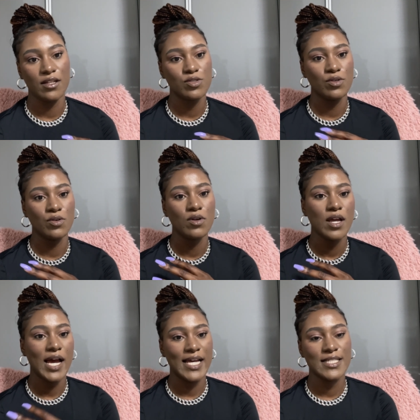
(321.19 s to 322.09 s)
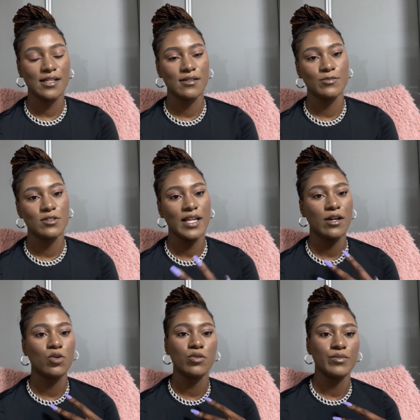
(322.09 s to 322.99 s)
So I tell them to like
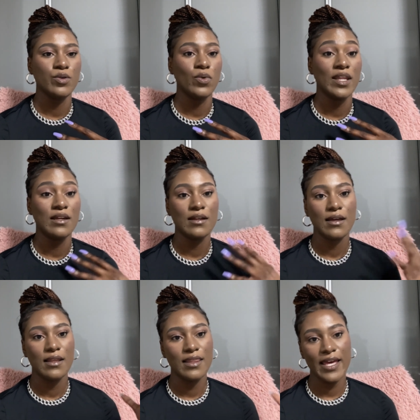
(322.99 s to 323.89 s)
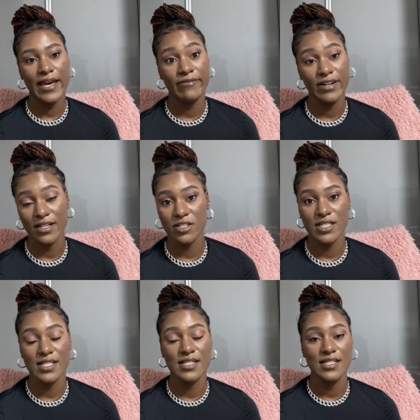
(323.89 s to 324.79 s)
call me when they have
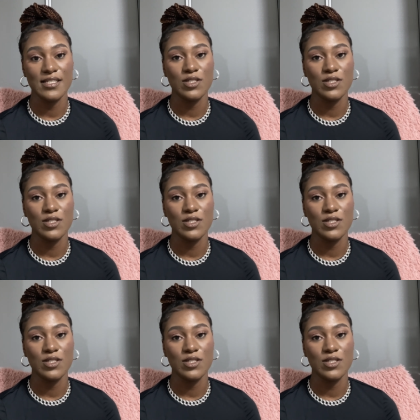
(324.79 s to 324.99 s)
electricity.